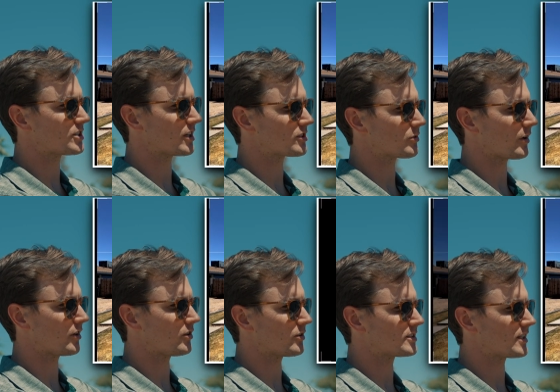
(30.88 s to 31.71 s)
things we want
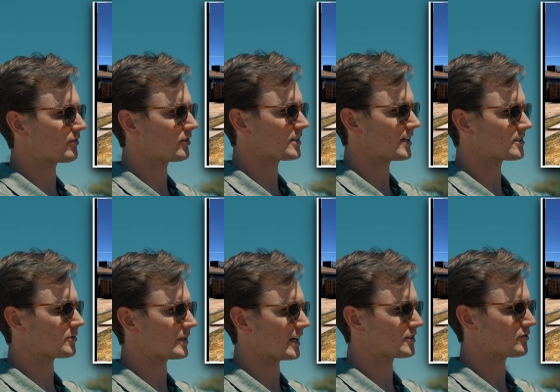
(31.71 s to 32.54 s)
to do is definitely take some
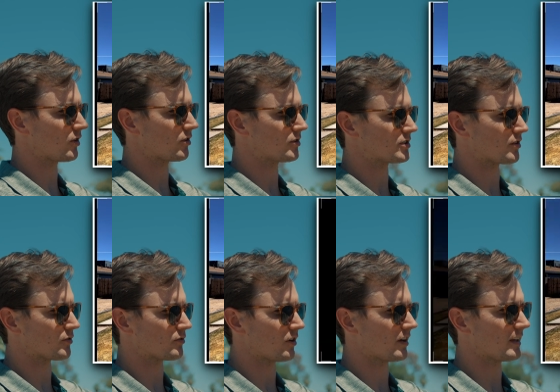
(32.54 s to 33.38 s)
nice photos of the
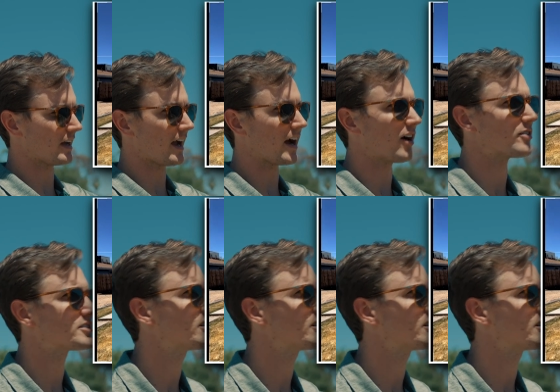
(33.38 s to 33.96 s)
front of the house.